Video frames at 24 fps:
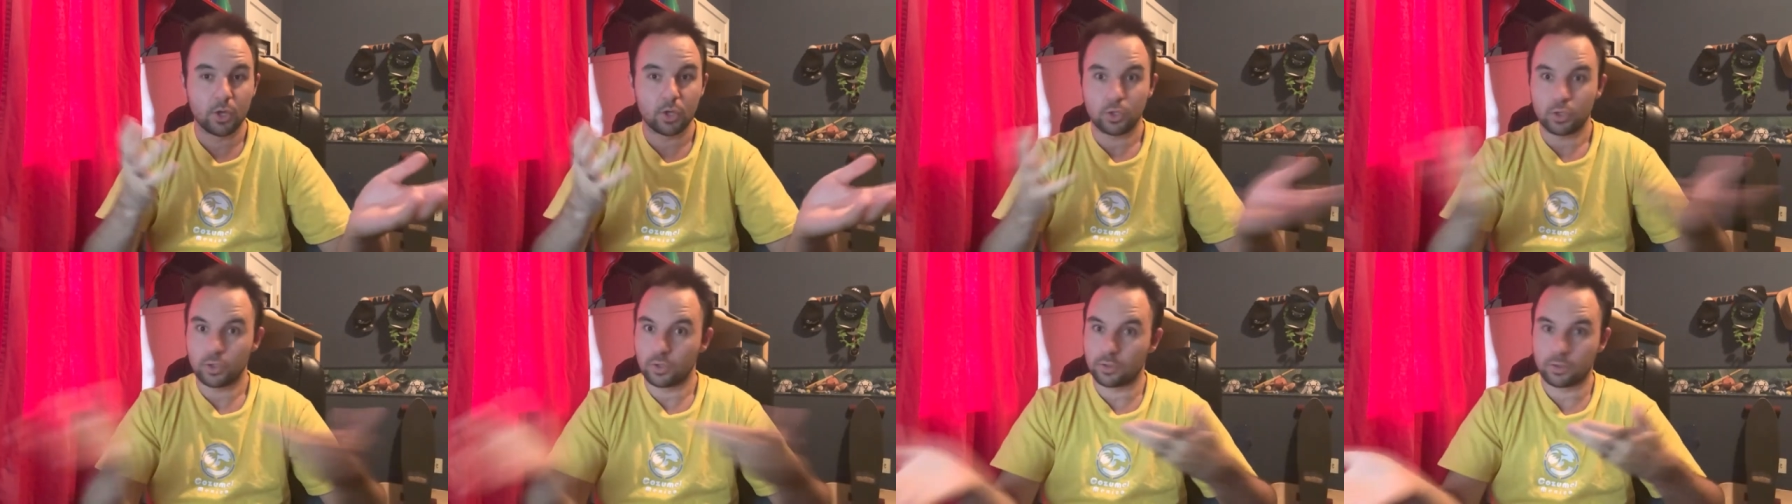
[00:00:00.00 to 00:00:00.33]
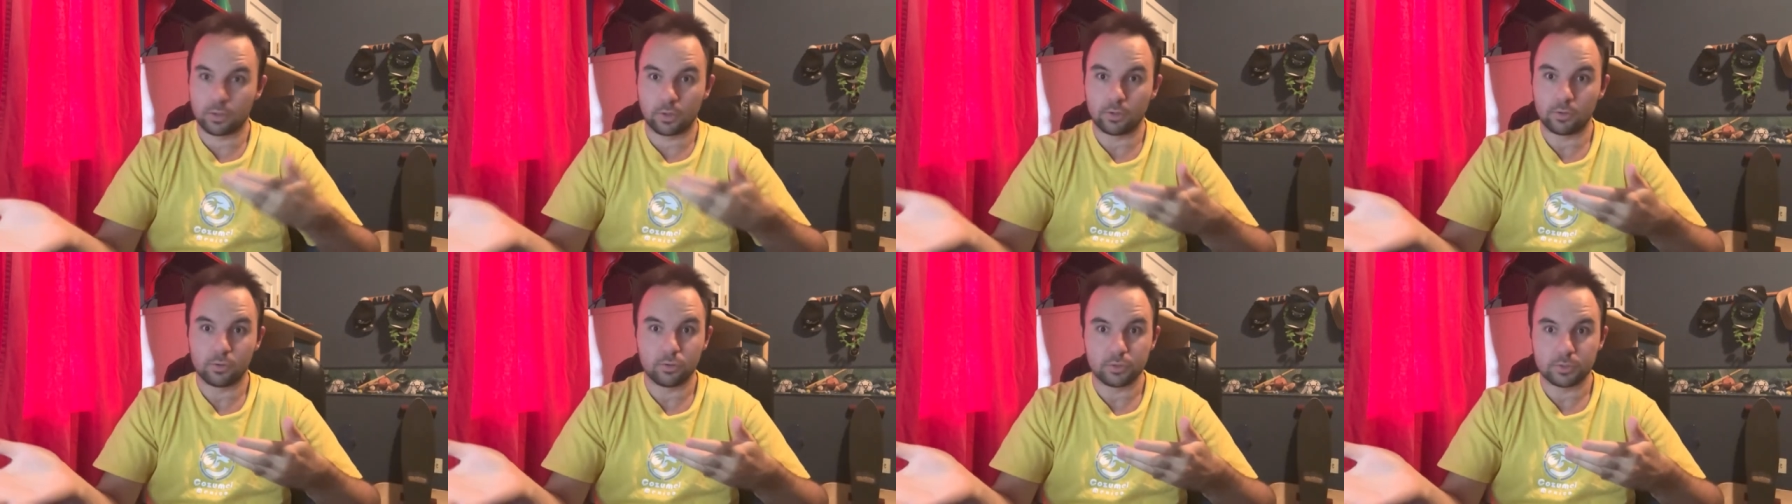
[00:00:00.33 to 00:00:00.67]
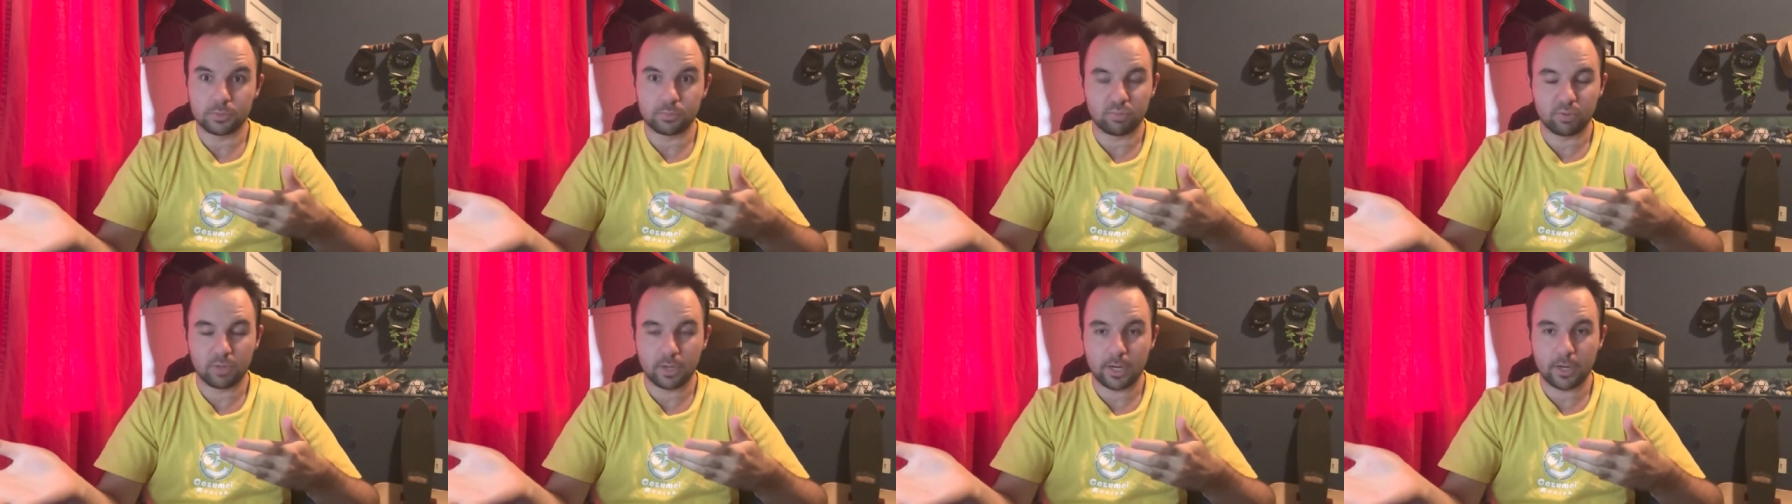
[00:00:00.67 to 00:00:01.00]
You're going to lose
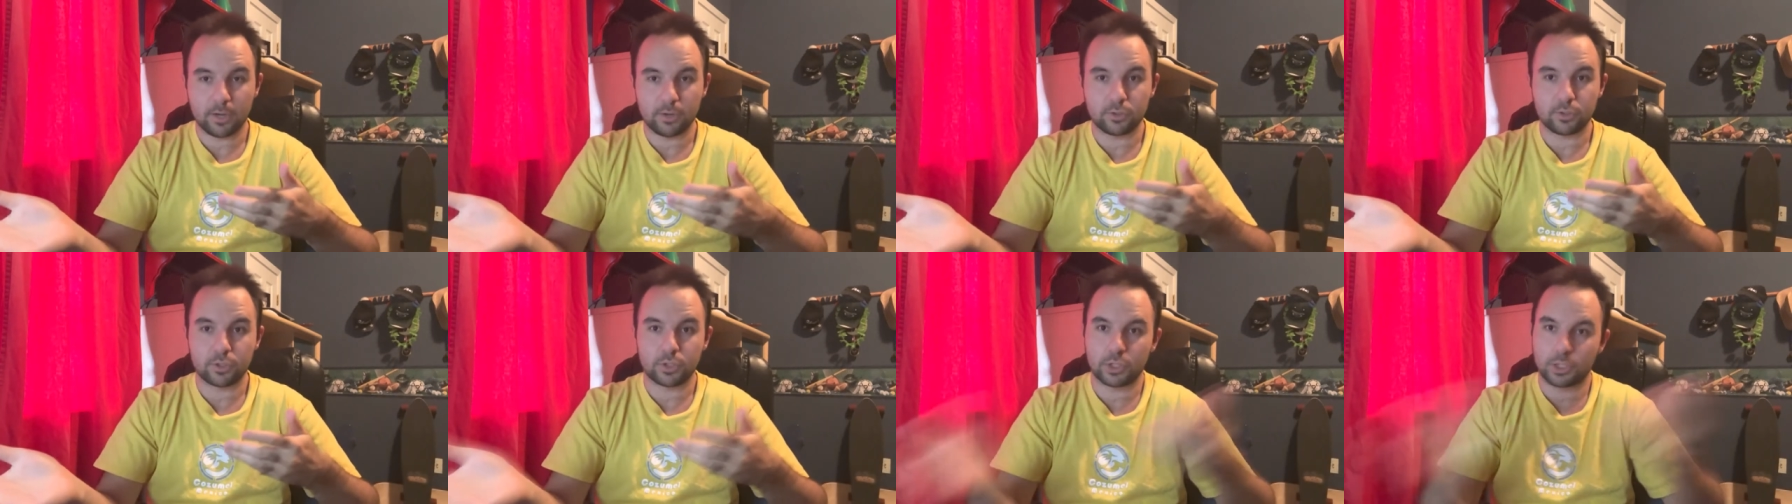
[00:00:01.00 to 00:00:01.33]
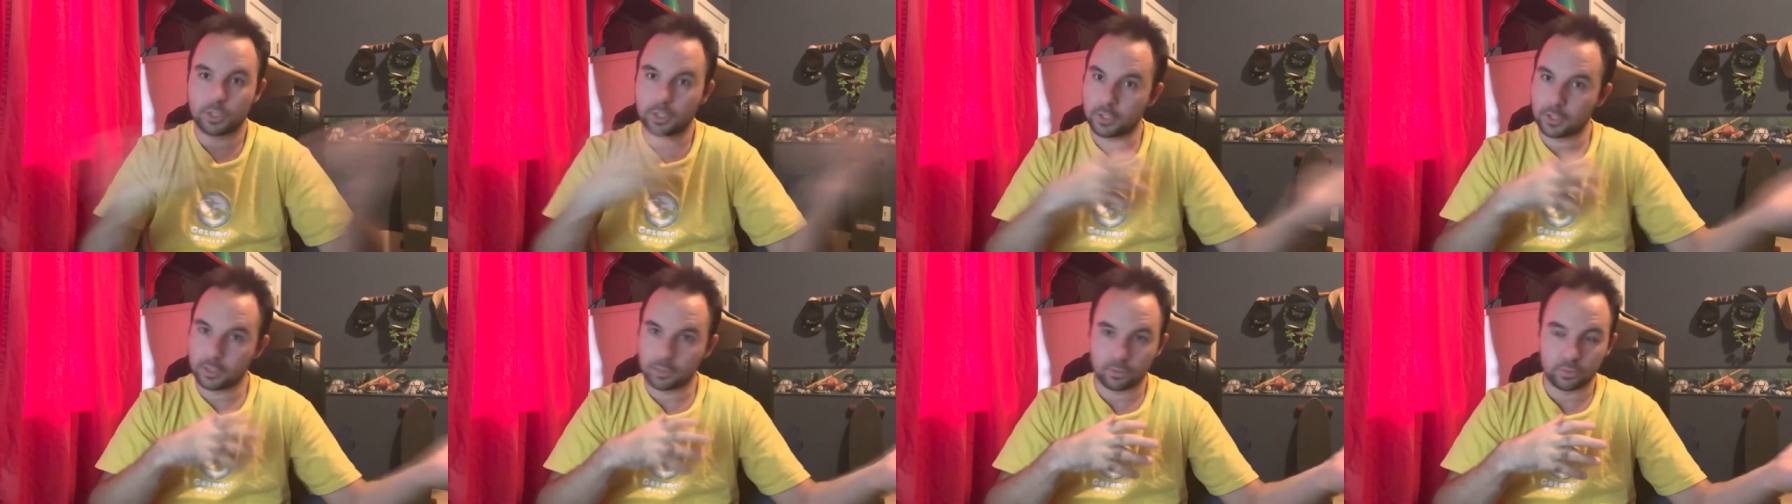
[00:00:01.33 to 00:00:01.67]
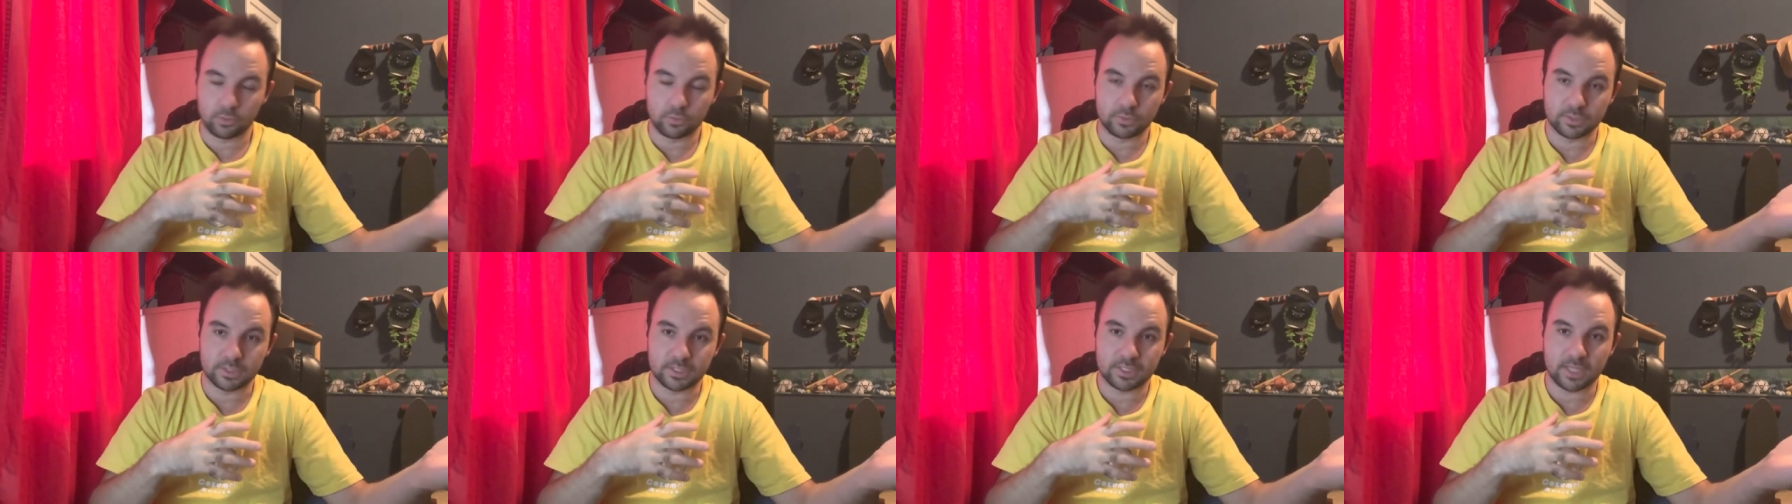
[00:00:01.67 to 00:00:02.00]
players, you're going to
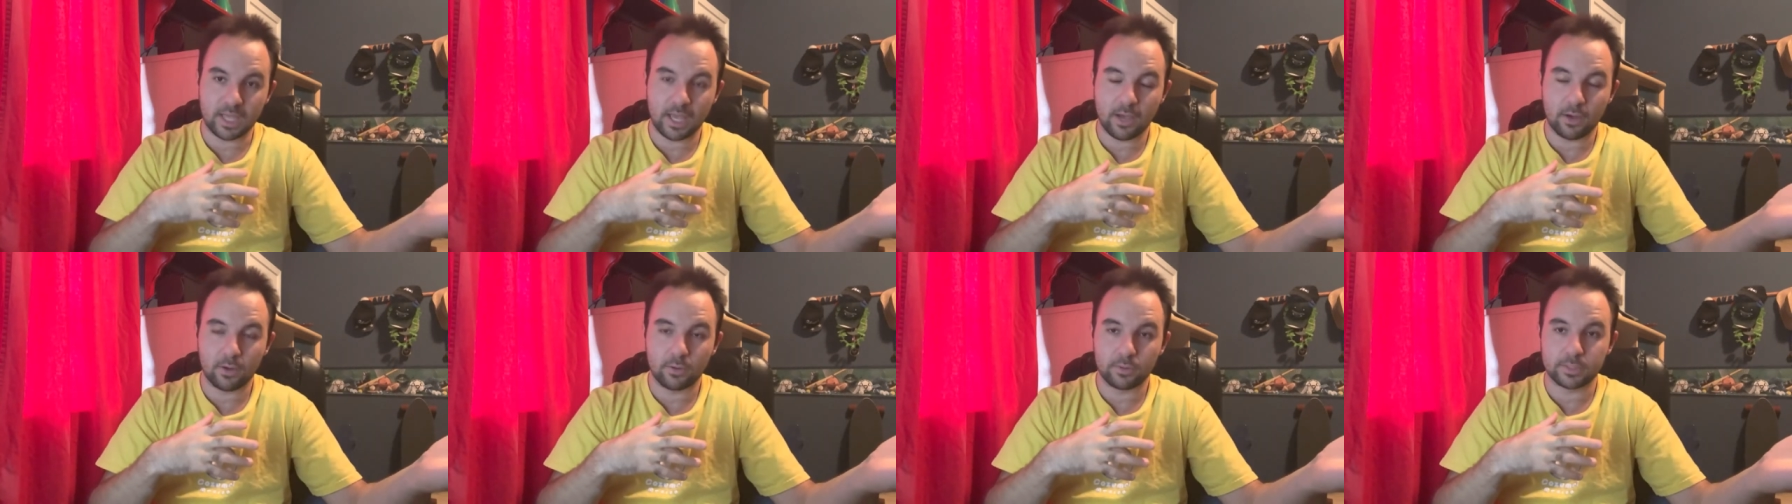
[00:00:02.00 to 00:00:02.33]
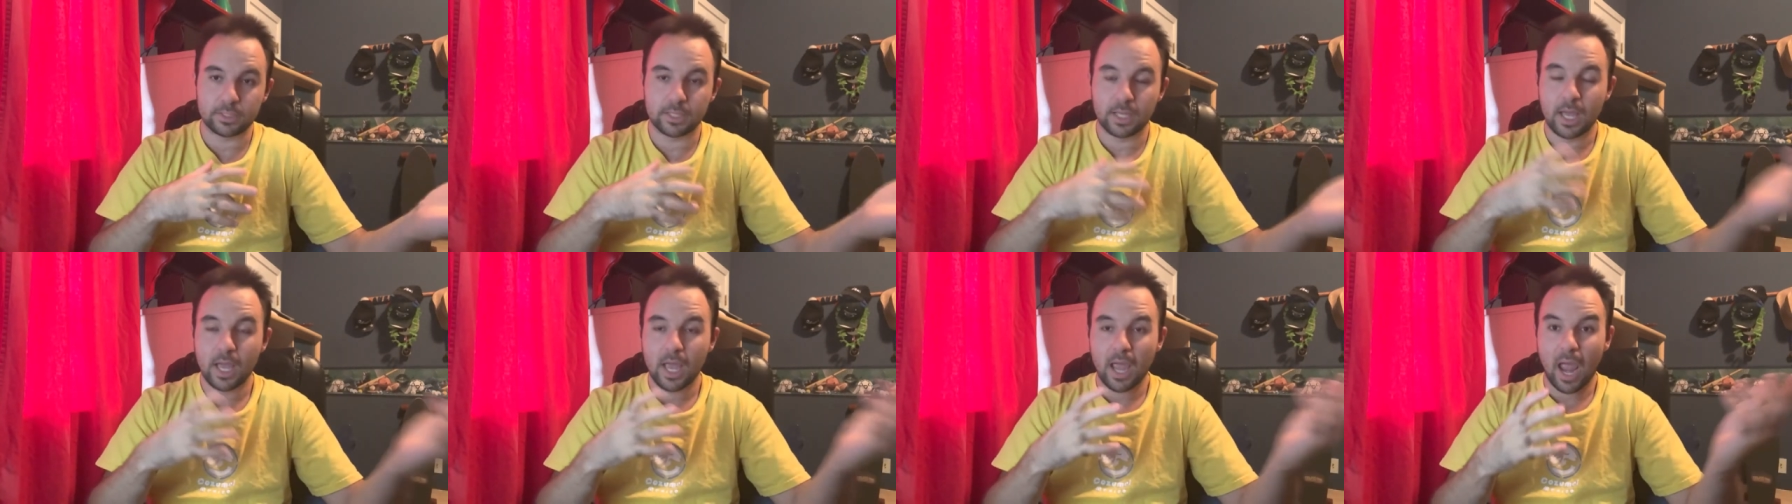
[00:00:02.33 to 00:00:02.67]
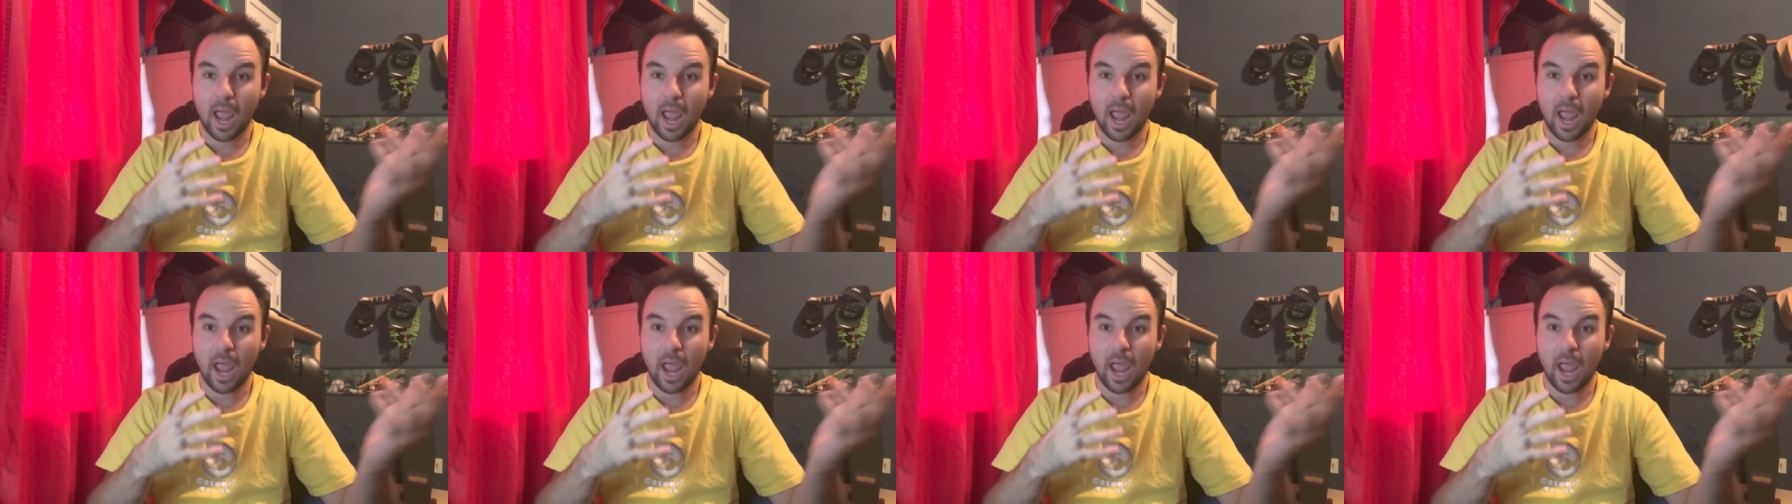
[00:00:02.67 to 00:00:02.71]
lose sales.